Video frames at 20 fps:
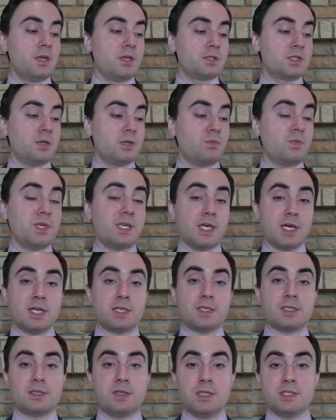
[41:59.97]
So then we
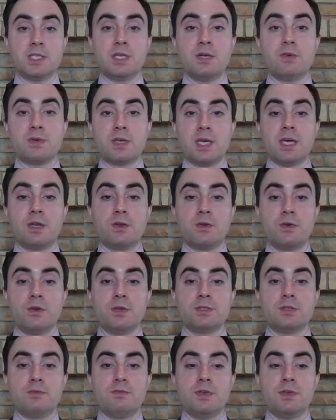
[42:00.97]
got the general
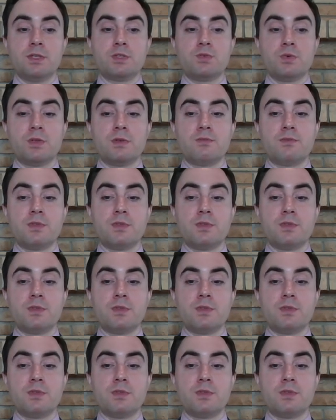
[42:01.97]
categories of each one of